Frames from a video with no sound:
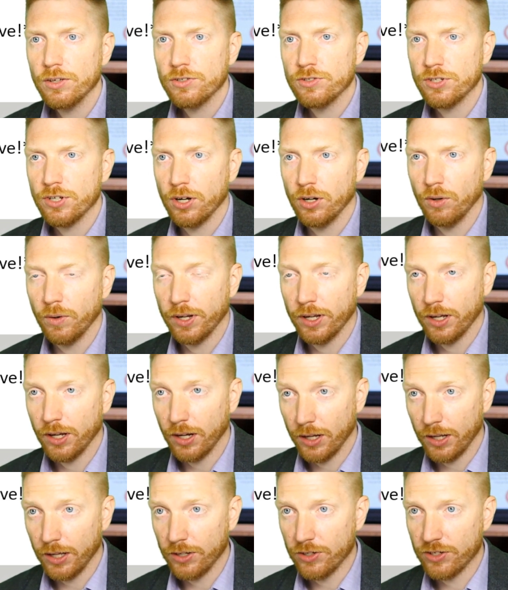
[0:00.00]
So
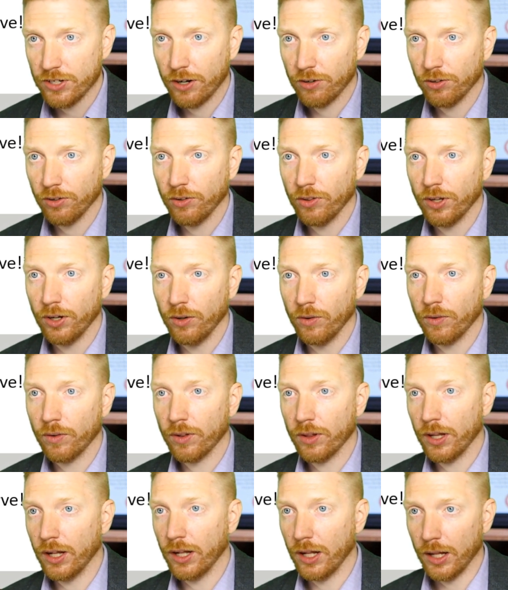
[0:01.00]
in general, though,
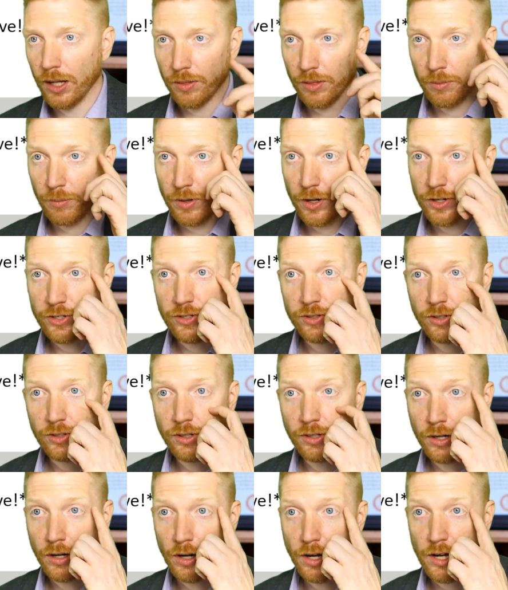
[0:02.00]
the marginal
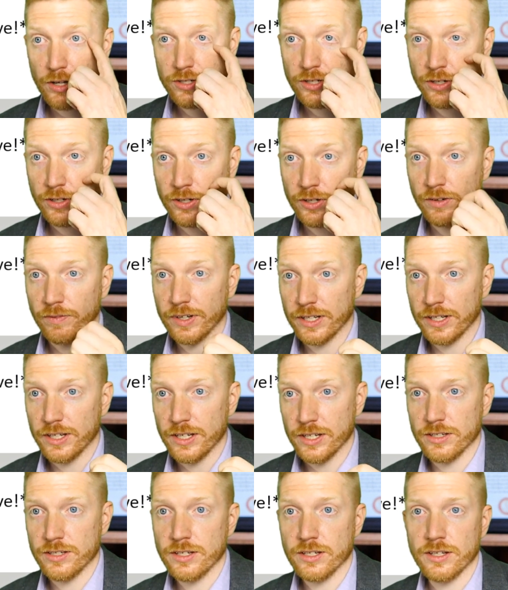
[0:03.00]
cost curve
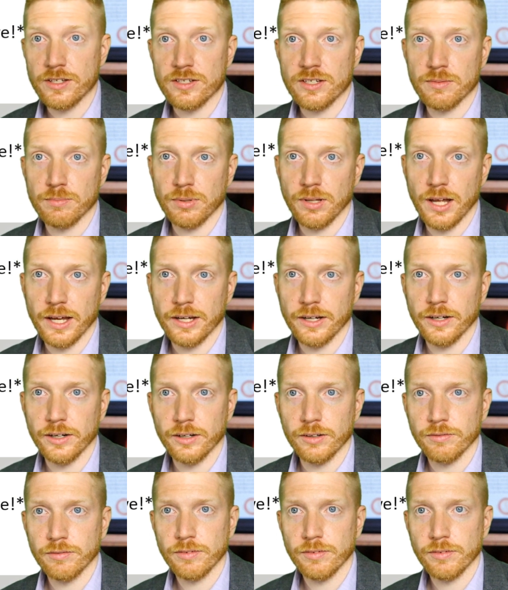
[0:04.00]
is the supply curve.